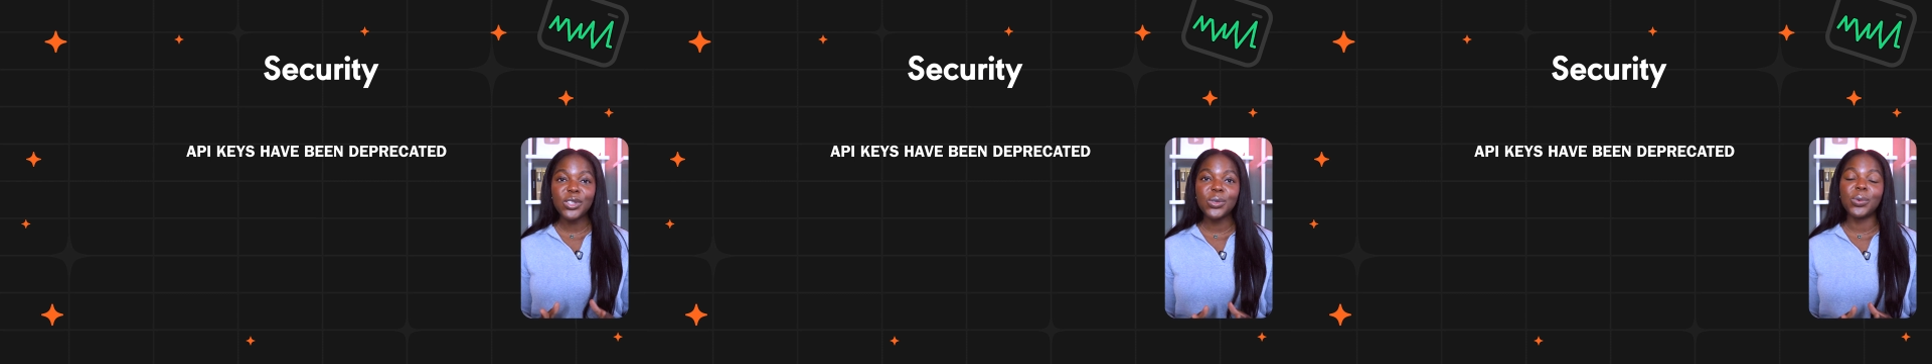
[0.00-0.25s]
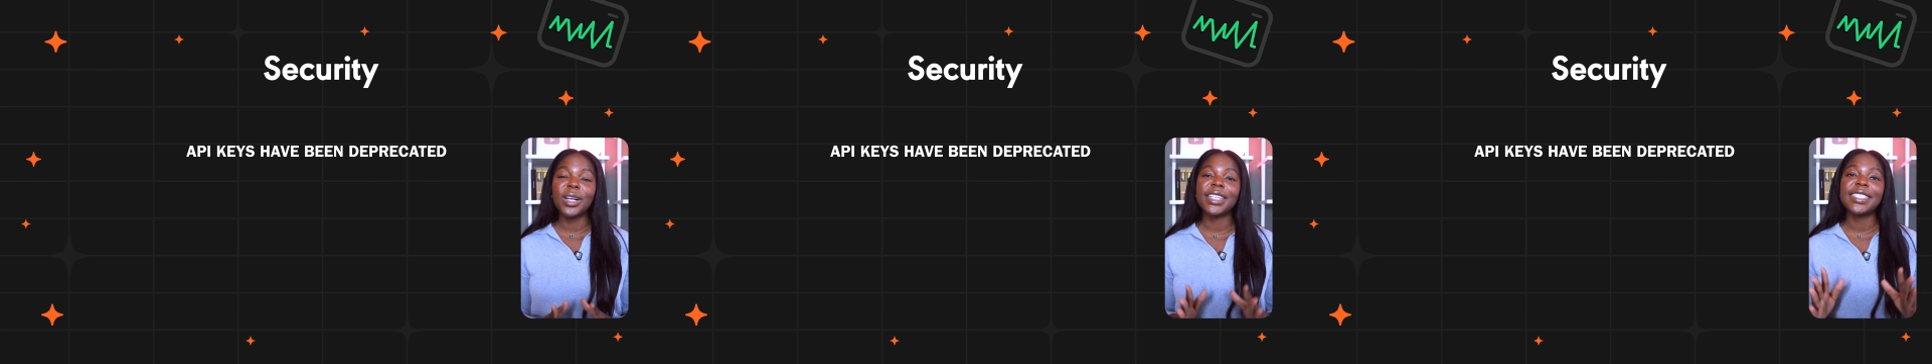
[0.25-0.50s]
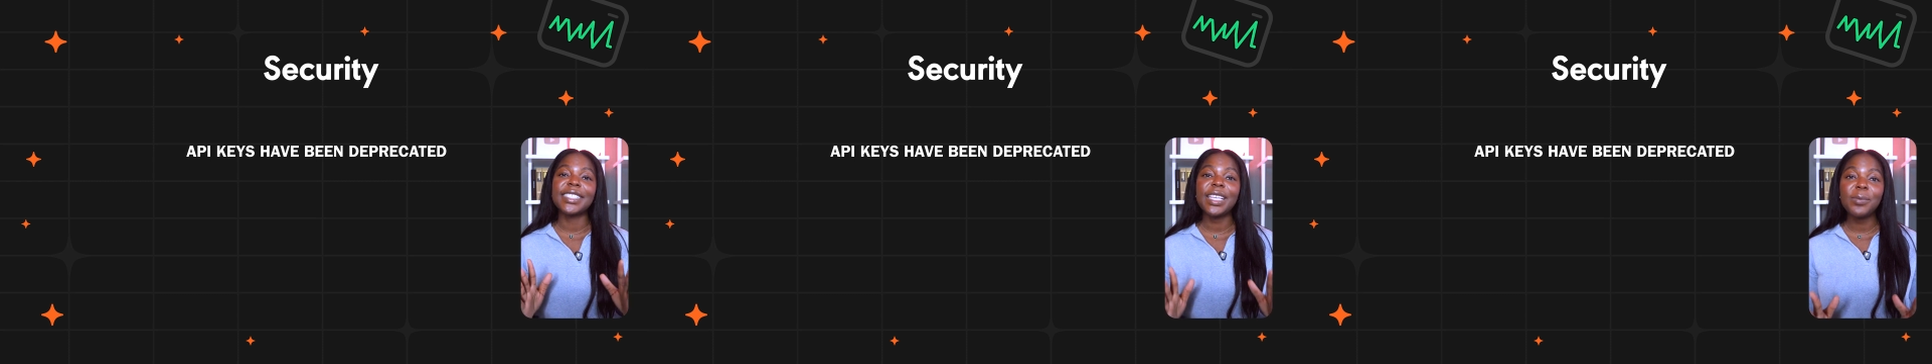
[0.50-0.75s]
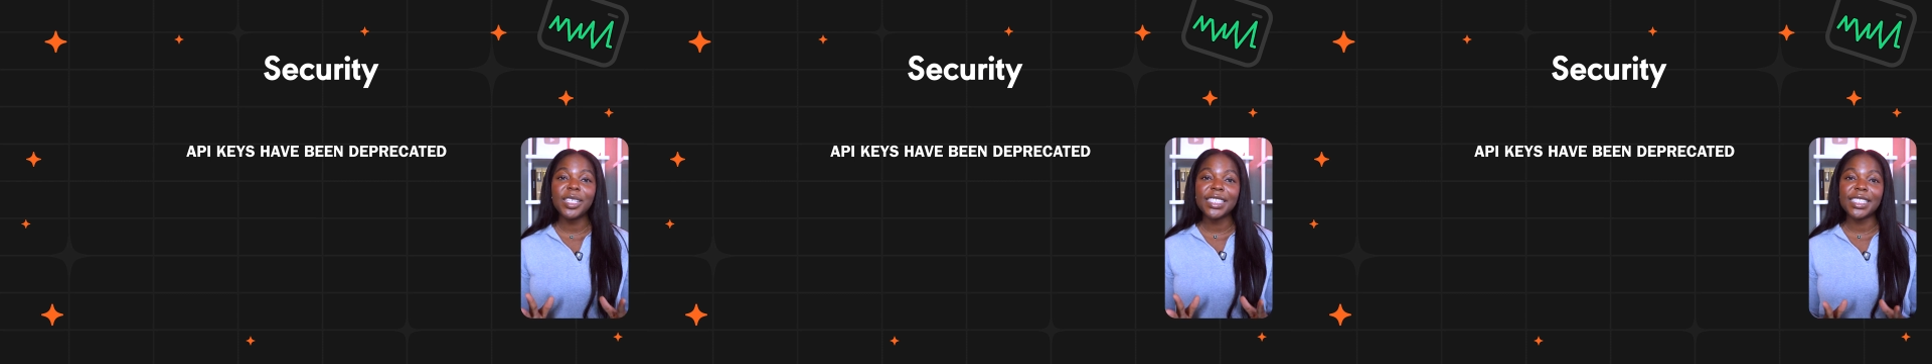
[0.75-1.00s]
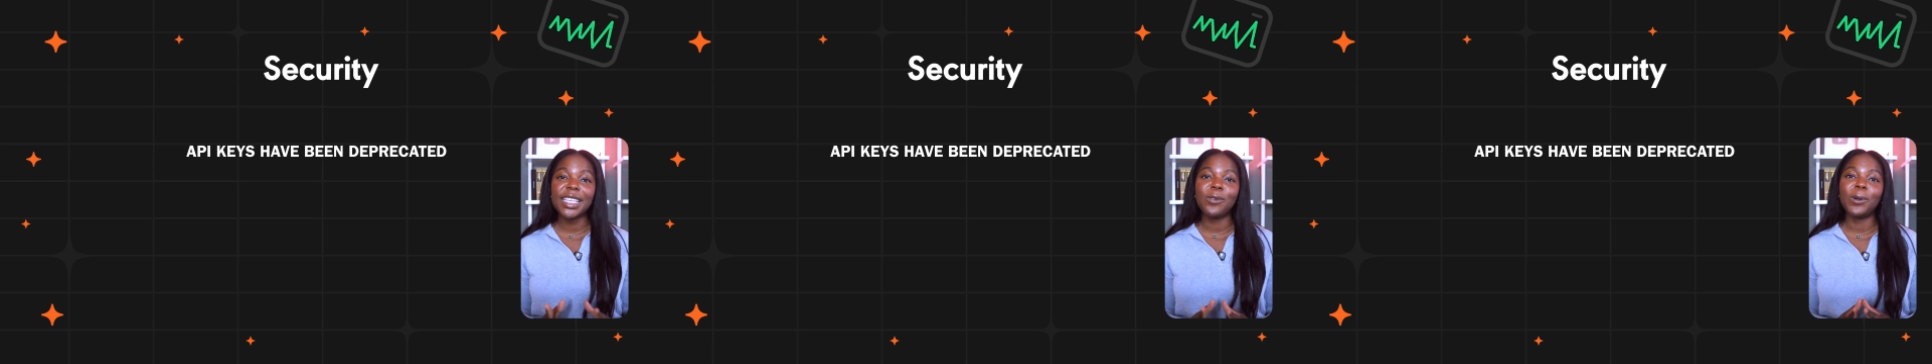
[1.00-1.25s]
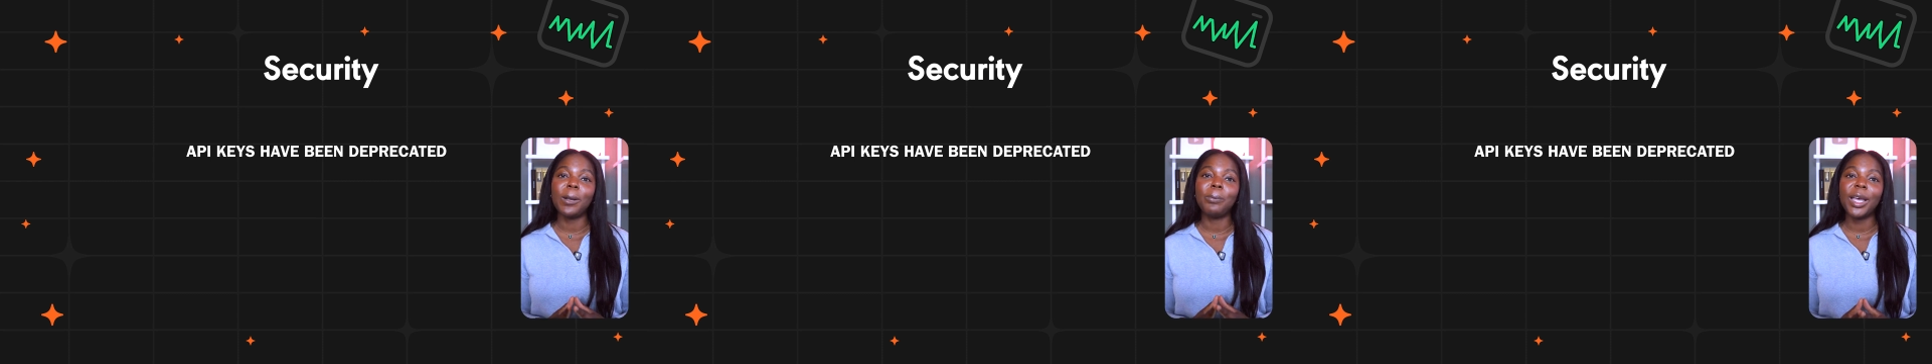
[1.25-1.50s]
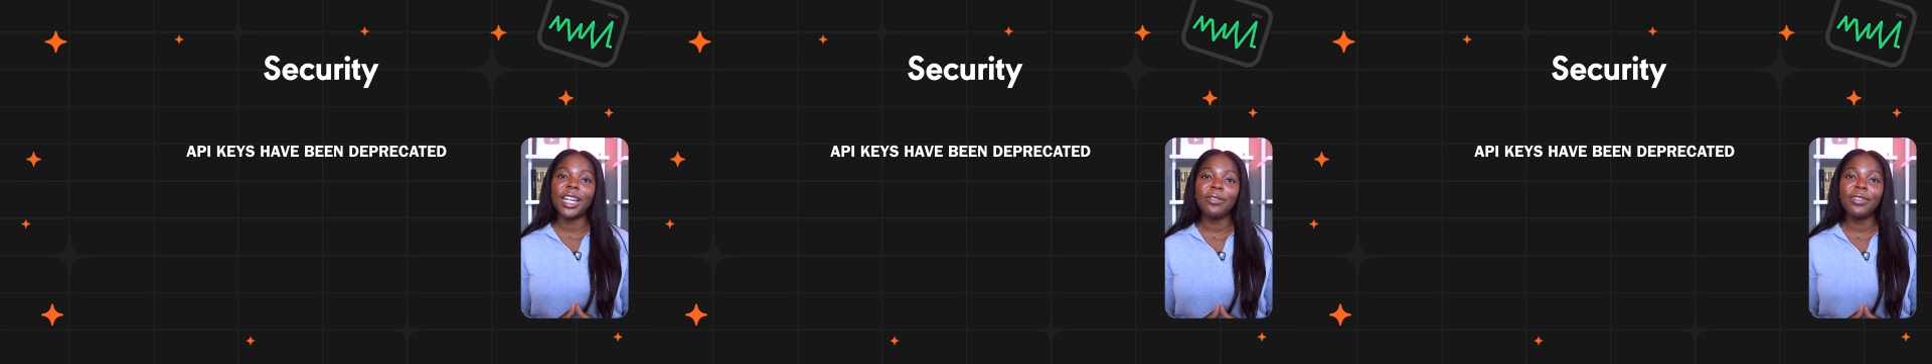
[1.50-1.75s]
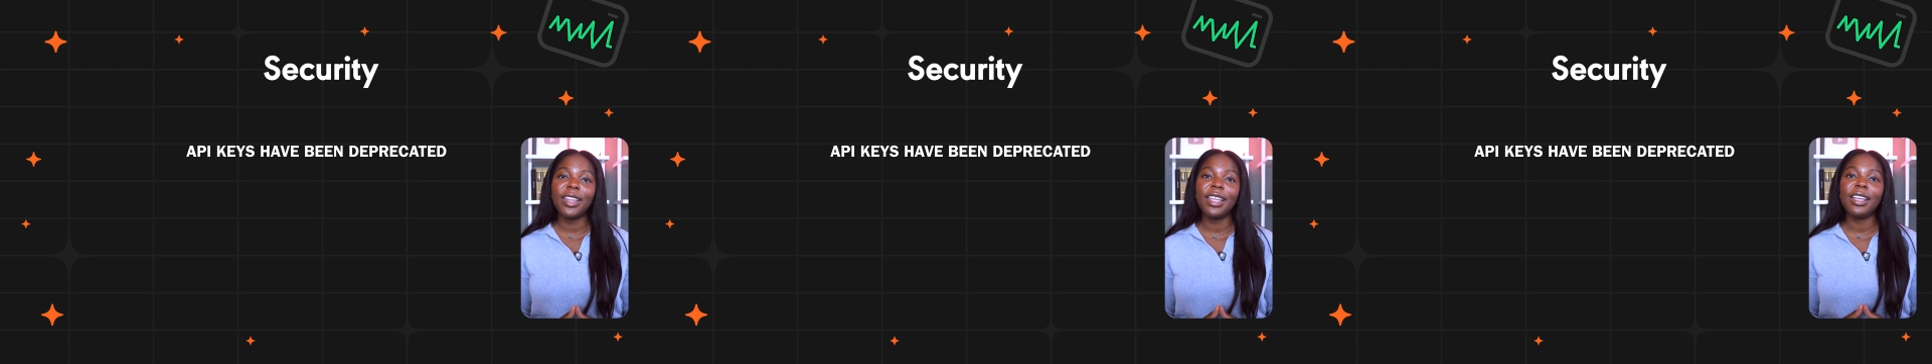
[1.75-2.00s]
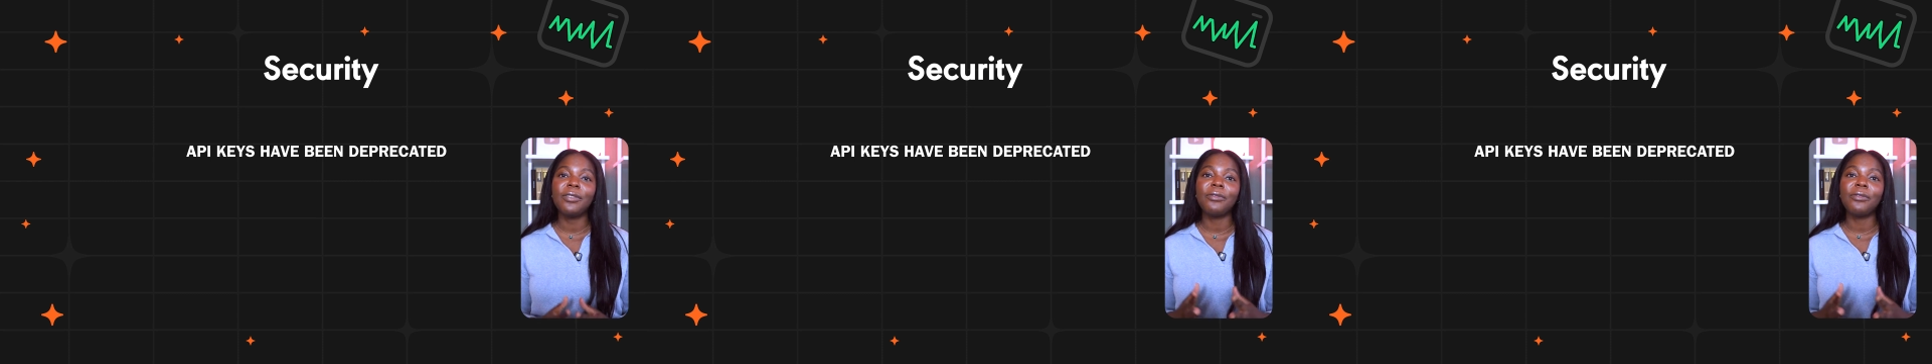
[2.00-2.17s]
to work seamlessly while benefiting